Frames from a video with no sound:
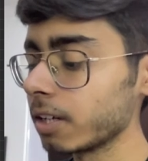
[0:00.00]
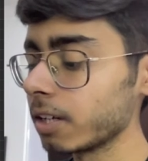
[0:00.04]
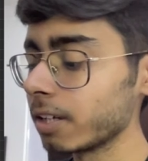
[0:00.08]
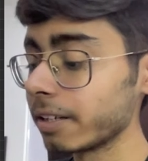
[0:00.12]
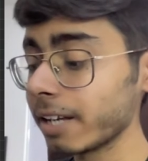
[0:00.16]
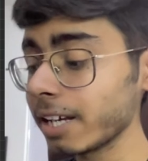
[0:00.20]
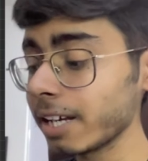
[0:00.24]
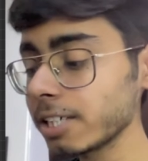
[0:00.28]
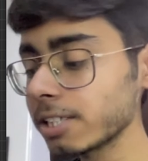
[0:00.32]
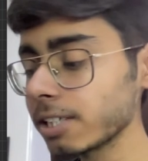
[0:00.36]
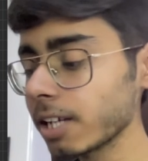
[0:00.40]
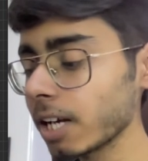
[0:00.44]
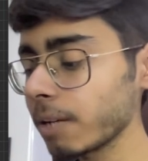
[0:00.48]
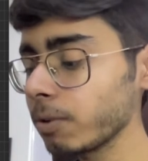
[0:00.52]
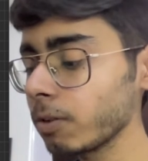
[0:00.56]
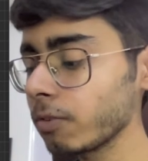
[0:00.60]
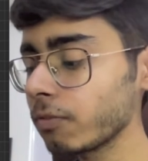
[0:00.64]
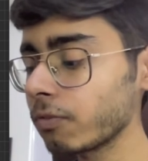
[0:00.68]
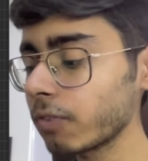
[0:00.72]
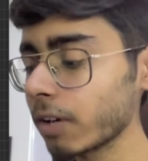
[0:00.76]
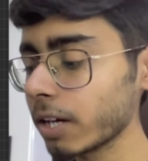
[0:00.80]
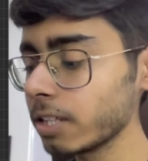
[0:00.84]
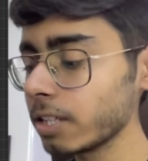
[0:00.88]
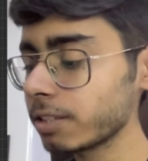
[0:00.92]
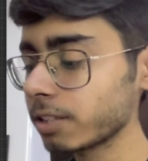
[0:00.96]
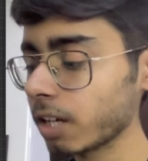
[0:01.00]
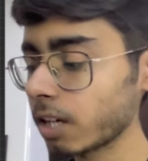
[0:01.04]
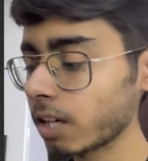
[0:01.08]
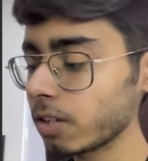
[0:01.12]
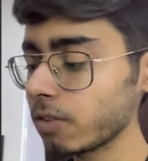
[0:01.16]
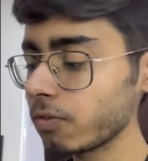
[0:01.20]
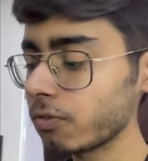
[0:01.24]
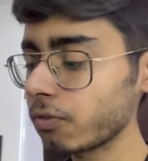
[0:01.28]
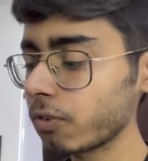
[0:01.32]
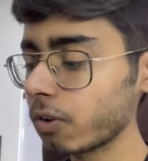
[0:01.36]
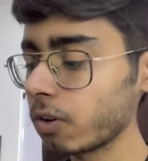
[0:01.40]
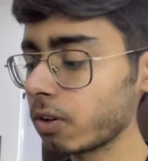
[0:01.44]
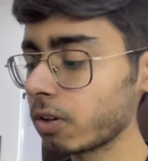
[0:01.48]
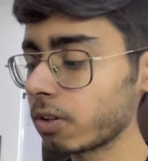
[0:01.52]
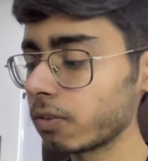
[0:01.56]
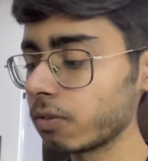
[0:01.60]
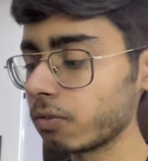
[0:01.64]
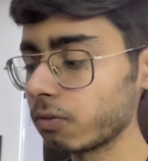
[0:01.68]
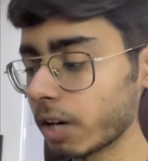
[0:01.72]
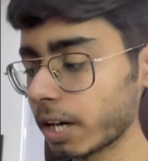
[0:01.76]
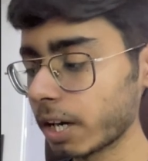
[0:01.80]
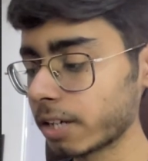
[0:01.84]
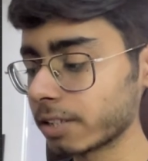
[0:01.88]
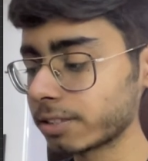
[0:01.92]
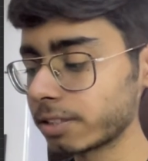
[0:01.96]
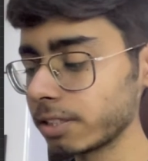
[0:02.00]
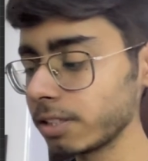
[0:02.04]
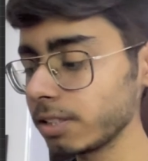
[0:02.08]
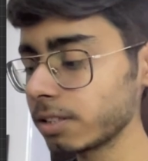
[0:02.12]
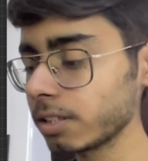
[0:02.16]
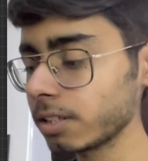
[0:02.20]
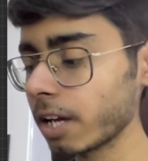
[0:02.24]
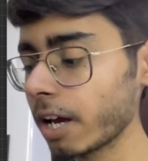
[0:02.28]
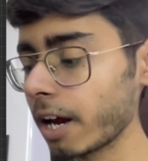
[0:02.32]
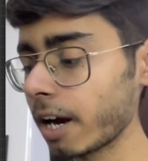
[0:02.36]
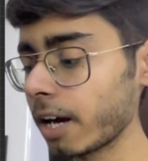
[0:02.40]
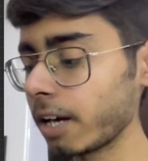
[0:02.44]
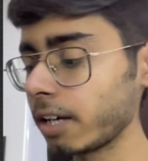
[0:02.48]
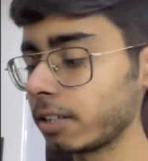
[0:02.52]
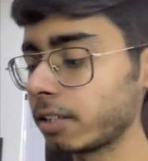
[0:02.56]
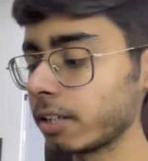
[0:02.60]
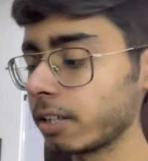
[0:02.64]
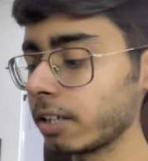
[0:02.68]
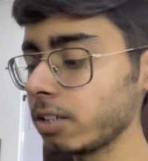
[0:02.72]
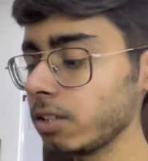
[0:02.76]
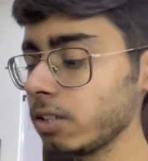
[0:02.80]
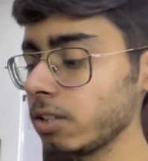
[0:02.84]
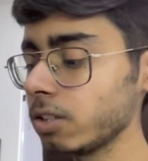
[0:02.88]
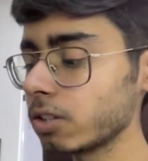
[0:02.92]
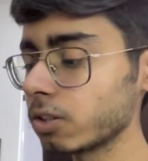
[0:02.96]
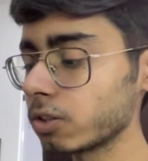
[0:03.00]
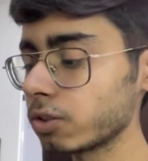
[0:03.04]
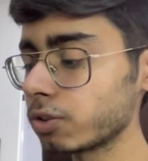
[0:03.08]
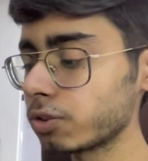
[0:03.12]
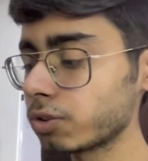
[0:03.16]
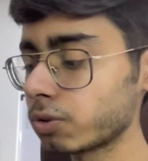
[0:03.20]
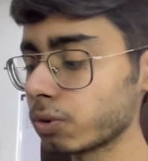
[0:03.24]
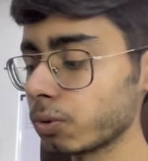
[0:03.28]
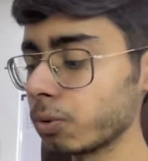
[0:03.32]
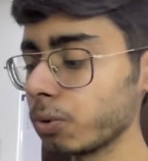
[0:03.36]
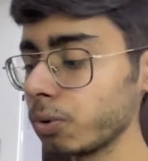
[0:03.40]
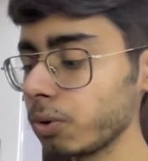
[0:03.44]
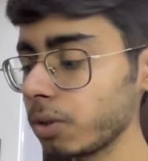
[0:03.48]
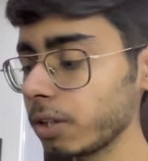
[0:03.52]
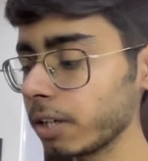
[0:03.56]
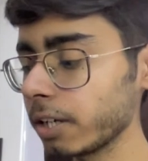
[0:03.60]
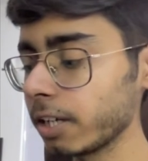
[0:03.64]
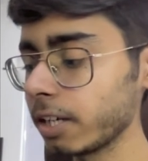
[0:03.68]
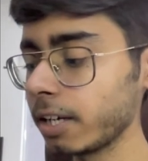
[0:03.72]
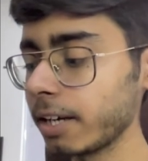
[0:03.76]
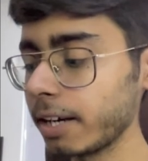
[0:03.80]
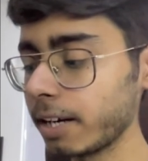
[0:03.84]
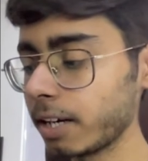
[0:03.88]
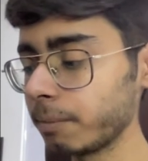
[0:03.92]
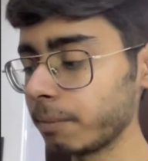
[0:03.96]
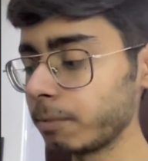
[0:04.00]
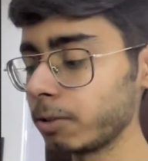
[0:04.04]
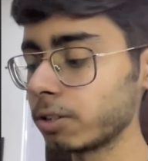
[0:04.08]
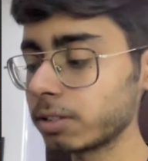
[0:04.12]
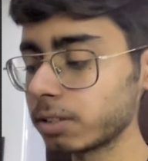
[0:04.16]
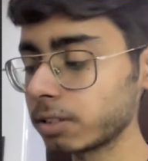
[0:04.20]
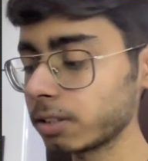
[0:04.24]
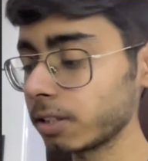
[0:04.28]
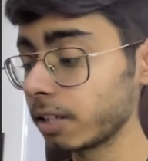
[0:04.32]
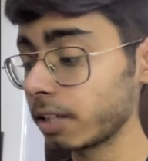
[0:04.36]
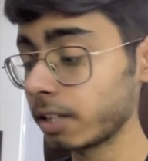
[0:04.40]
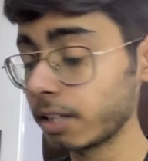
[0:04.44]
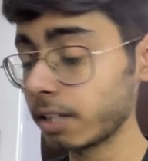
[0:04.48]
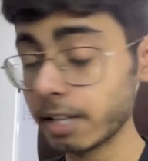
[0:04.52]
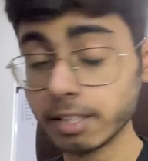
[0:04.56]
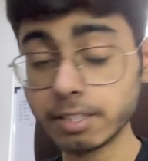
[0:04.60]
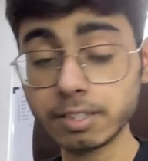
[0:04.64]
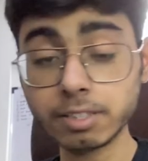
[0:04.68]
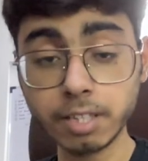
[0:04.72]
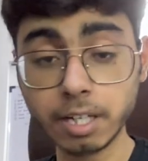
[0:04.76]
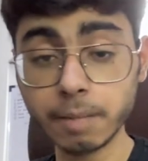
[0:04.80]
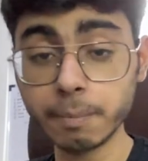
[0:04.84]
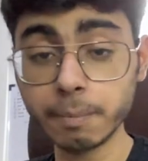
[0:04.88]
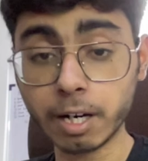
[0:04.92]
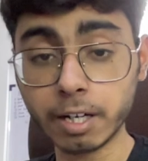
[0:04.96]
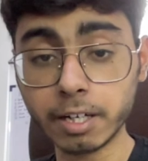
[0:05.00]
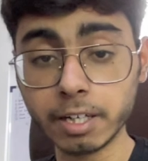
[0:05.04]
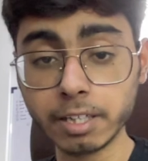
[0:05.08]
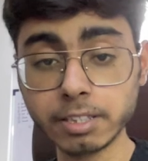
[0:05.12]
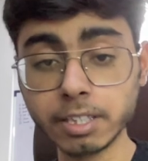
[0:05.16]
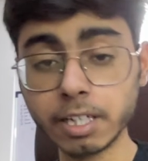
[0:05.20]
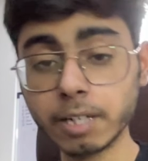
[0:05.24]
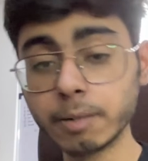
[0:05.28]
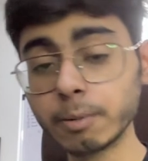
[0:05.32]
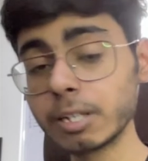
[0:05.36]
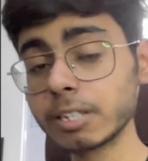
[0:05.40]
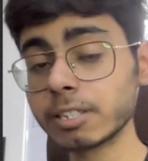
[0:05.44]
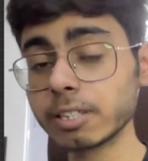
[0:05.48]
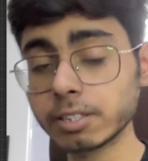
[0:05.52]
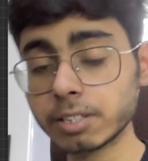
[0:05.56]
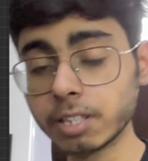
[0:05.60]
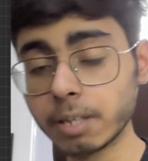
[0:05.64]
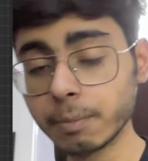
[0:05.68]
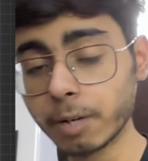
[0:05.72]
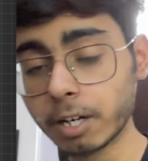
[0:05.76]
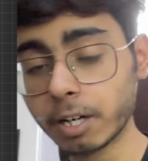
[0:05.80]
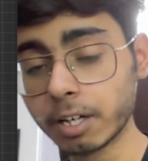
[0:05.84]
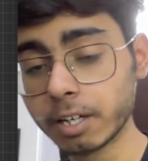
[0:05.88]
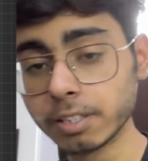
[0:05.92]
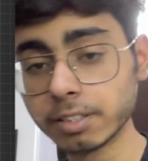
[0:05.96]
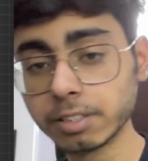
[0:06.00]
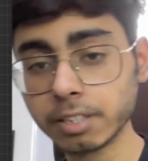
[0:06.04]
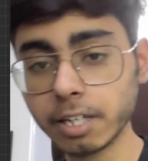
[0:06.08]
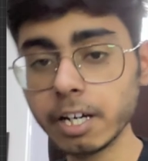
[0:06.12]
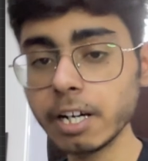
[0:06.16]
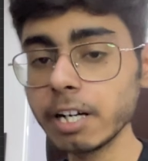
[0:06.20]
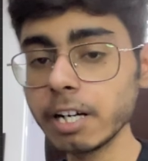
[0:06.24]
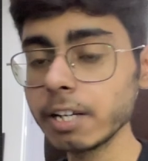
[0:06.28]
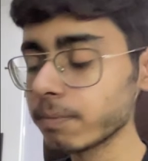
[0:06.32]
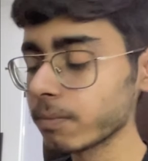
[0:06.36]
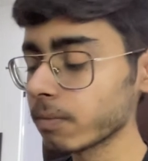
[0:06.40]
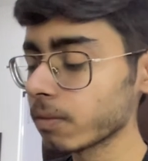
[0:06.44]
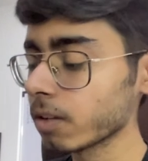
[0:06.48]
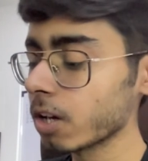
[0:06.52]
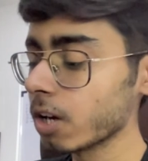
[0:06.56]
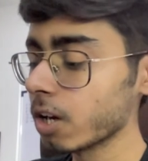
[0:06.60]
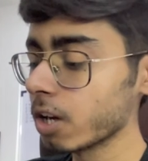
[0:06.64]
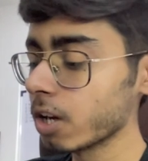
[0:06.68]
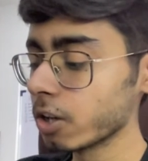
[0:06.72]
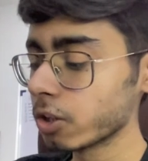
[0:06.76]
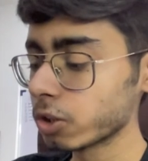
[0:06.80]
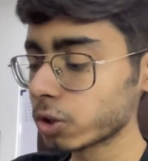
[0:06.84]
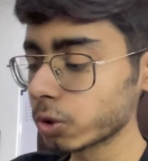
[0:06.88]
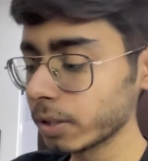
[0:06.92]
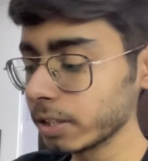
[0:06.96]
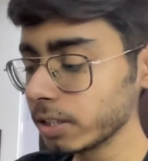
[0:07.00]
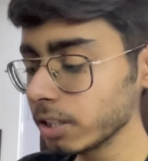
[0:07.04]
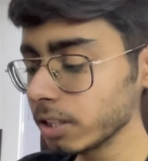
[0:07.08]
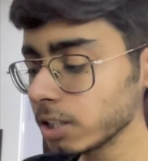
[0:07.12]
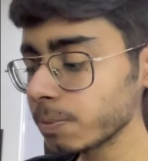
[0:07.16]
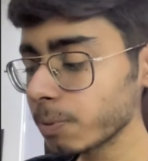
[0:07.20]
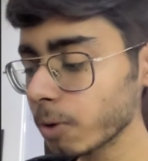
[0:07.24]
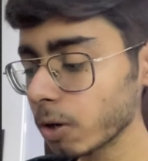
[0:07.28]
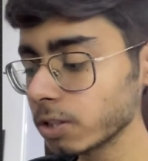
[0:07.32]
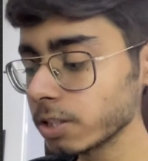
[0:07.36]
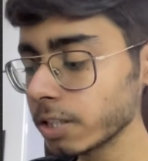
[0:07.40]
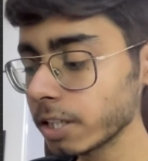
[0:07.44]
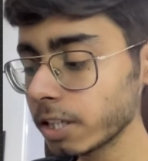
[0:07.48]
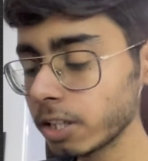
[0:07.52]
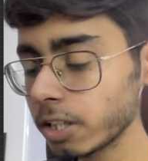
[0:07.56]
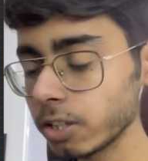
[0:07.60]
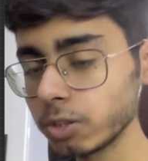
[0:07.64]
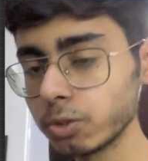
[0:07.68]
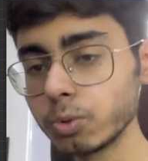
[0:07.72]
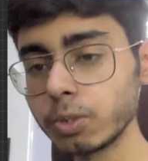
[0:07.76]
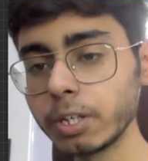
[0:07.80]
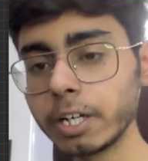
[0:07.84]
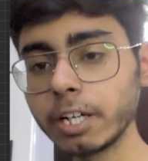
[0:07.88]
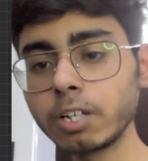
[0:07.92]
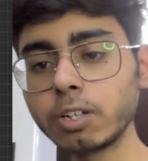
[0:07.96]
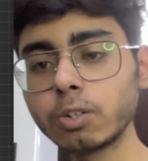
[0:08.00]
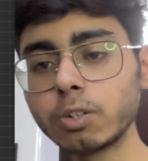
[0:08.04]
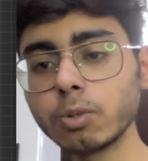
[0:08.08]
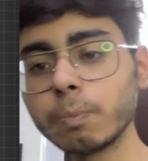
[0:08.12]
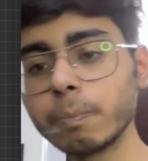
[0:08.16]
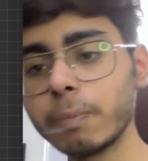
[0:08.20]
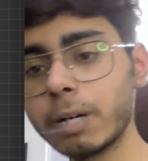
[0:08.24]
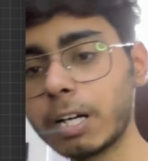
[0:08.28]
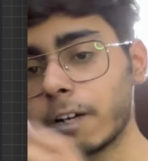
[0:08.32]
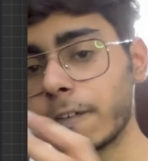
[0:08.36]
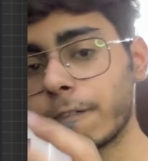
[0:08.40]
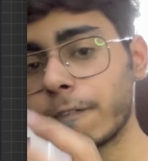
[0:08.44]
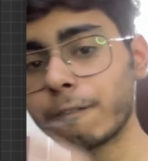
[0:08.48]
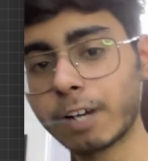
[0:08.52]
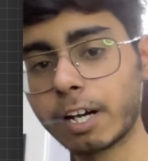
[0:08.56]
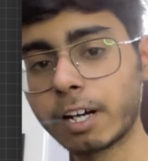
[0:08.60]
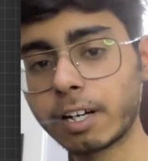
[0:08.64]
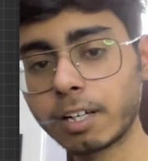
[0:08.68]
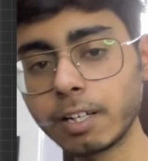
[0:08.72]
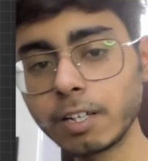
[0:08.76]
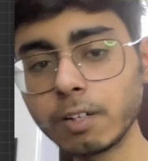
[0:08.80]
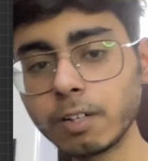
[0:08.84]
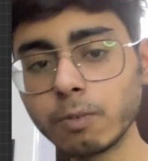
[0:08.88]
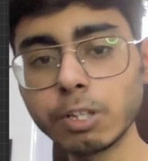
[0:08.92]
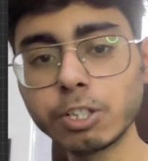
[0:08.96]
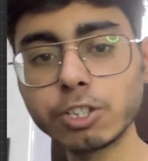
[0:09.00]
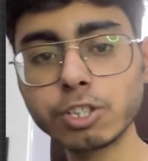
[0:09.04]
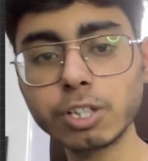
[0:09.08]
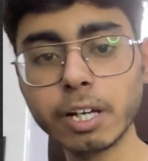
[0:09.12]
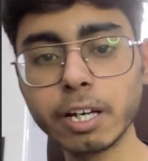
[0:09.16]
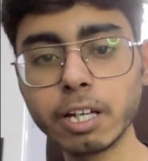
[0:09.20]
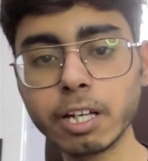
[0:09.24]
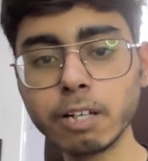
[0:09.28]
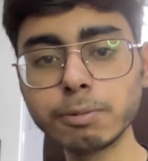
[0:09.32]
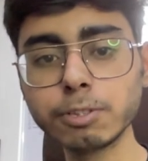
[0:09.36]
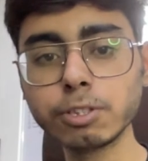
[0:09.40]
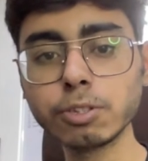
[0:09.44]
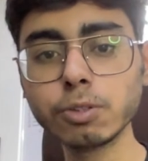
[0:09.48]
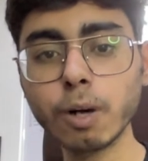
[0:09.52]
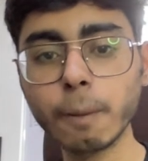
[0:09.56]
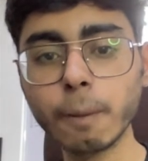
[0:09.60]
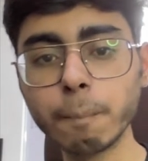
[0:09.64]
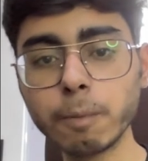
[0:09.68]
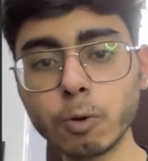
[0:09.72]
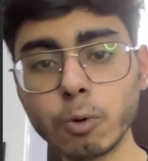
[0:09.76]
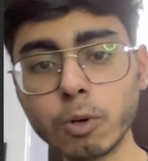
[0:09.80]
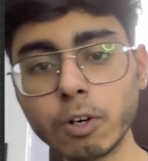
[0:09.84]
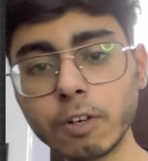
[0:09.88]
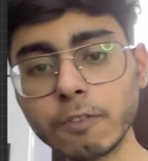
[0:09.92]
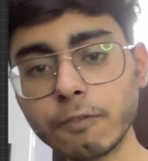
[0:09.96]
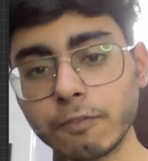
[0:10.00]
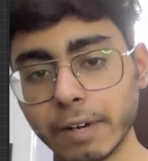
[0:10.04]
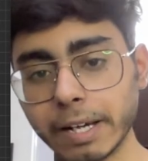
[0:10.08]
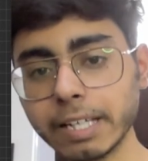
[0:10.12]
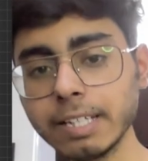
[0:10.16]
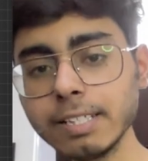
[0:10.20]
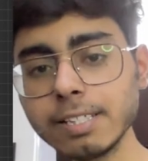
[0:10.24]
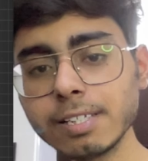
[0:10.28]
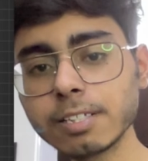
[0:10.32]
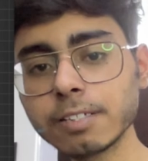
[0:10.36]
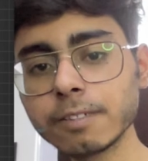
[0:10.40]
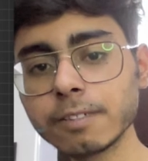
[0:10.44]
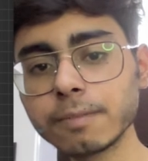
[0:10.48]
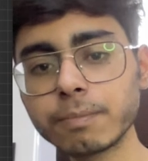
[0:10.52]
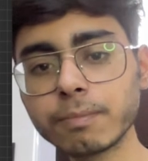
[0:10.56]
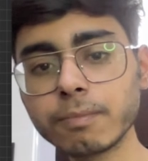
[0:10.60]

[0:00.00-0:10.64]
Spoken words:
Next can be your file scanner for viruses, and then store in AWS S3 buckets, right? So in this project, you need to build a front end which helps you upload files,